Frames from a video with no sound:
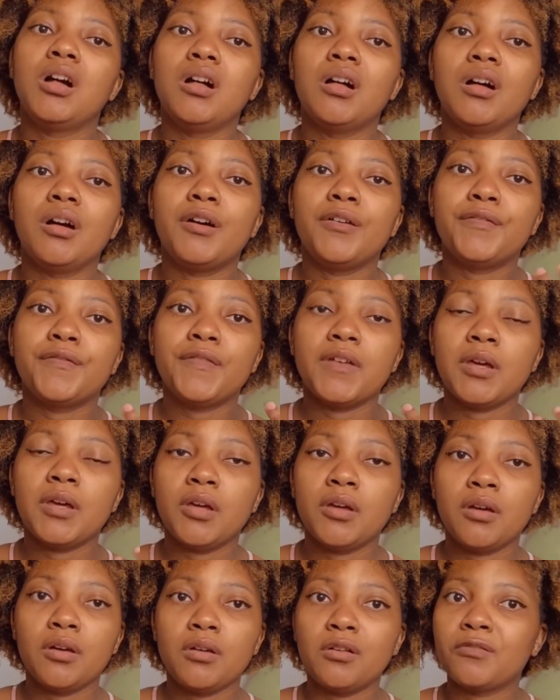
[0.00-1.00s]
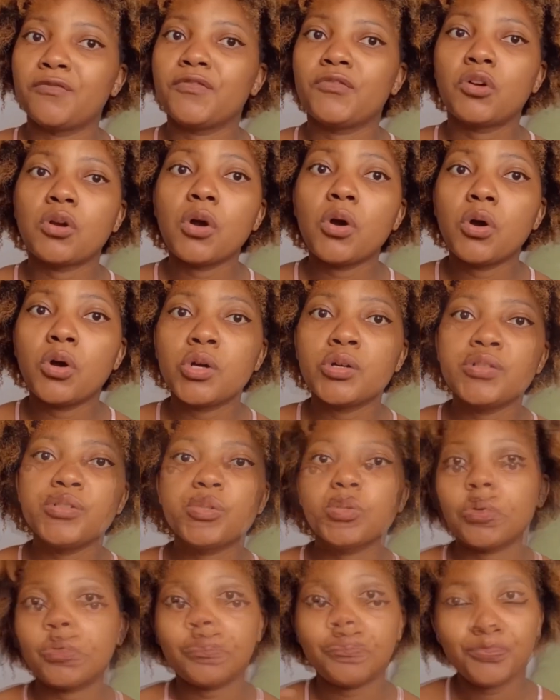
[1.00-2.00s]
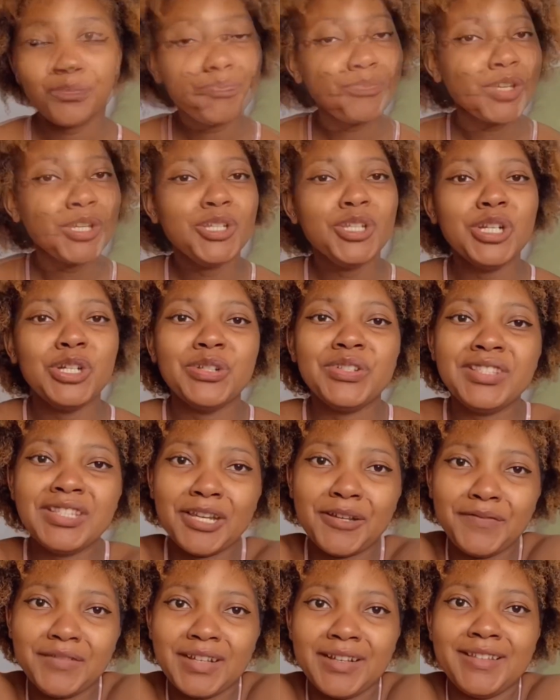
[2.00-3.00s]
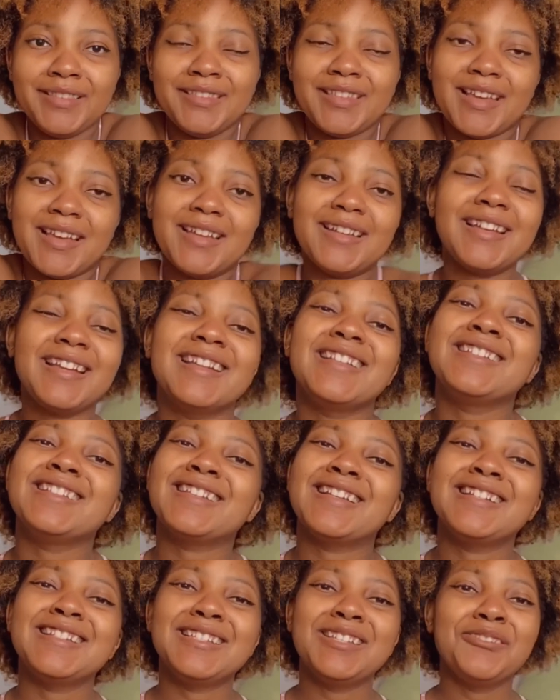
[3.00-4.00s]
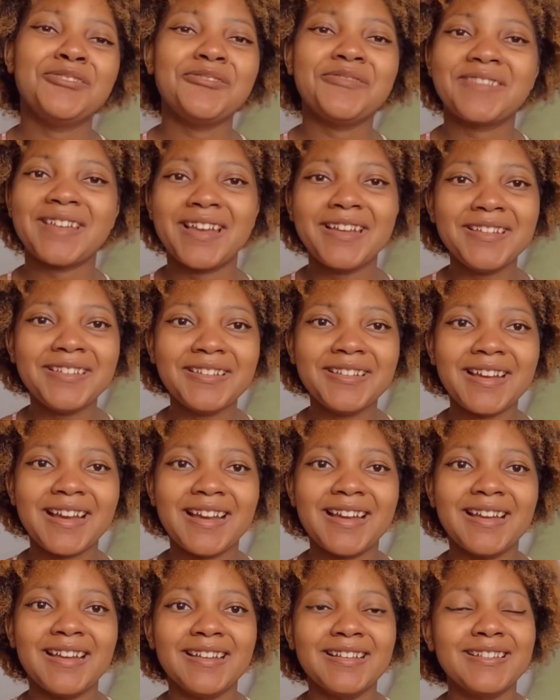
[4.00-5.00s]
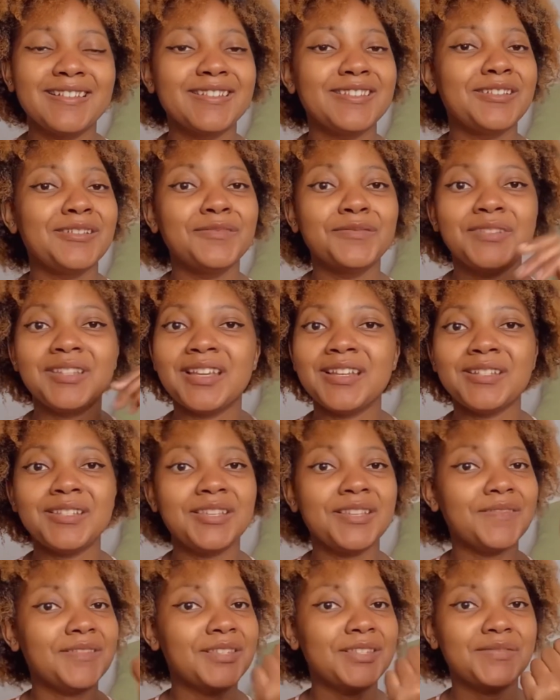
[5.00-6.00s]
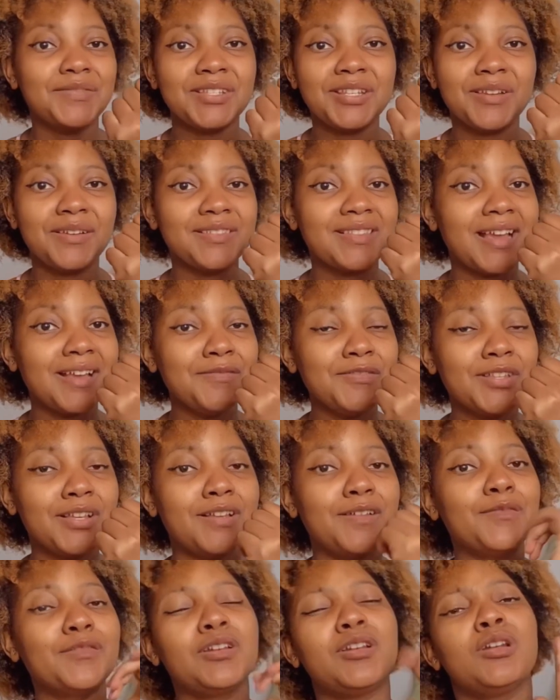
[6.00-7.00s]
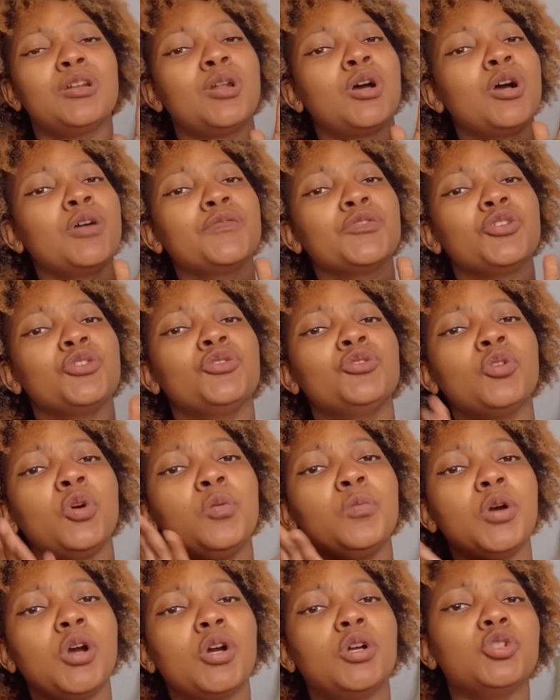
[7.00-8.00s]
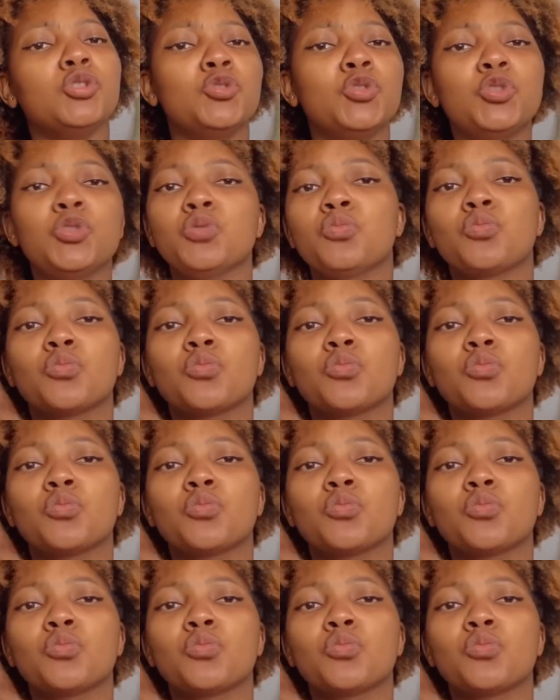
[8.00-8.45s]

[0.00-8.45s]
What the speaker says: of cons or pros, you know, stuff like that. And until then, you guys, don't forget to give this video a thumbs up. I love you so much.